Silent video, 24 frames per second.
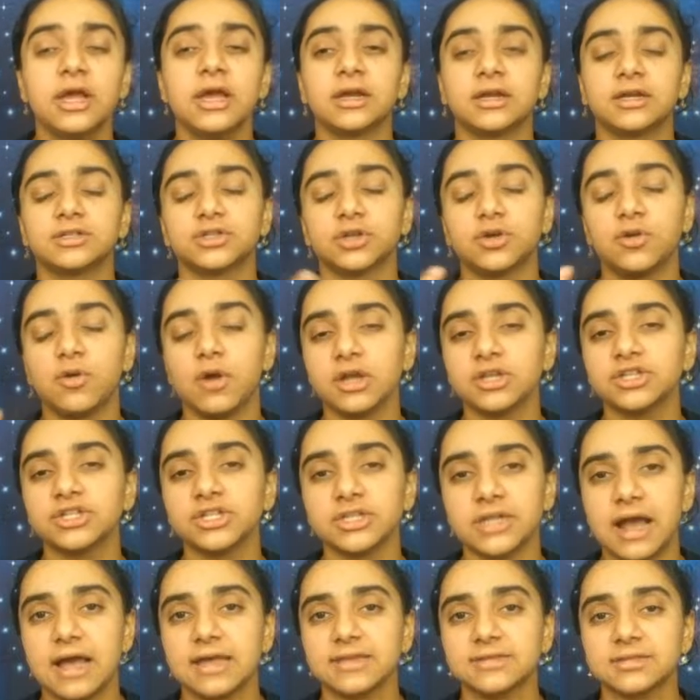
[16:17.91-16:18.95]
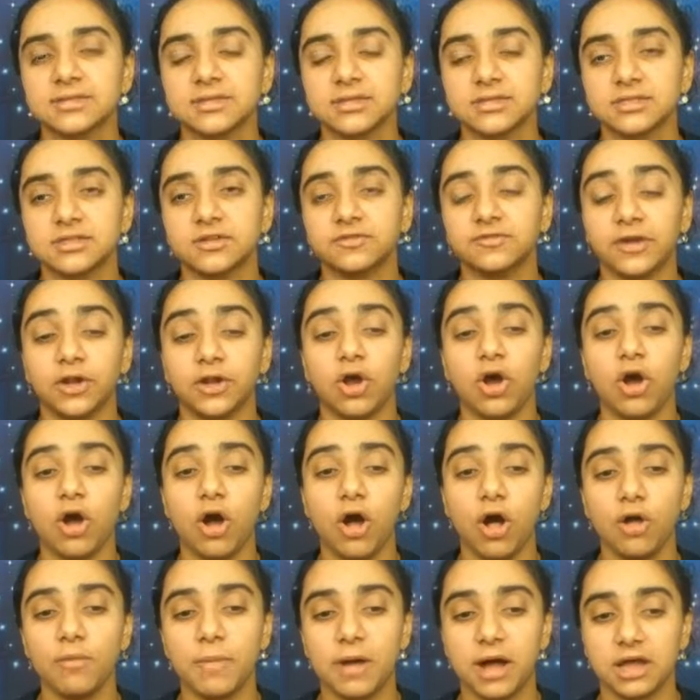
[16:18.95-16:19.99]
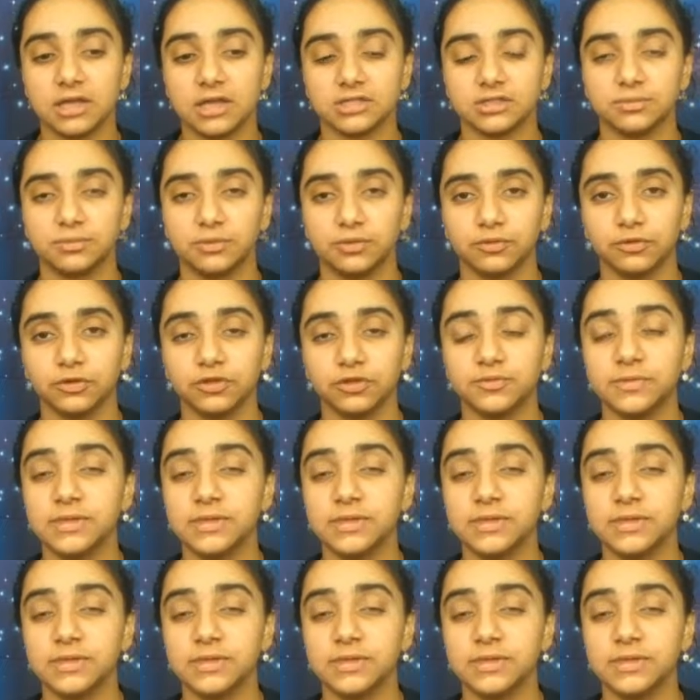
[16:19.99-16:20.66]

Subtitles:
because the question asks us to find all possible roots.